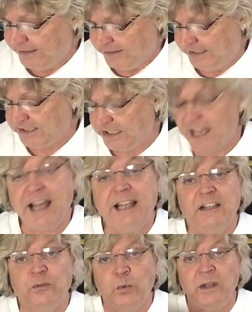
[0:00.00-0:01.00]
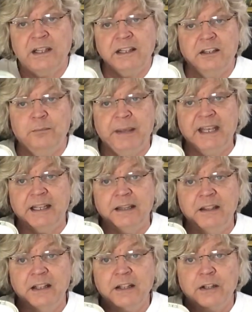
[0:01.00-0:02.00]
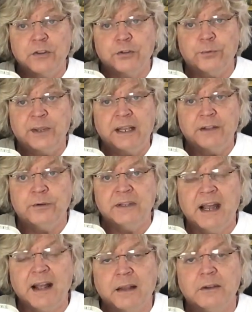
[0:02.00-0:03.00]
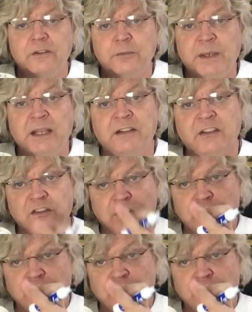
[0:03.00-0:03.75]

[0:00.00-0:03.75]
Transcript: this guy is willing to bid $300, because it's going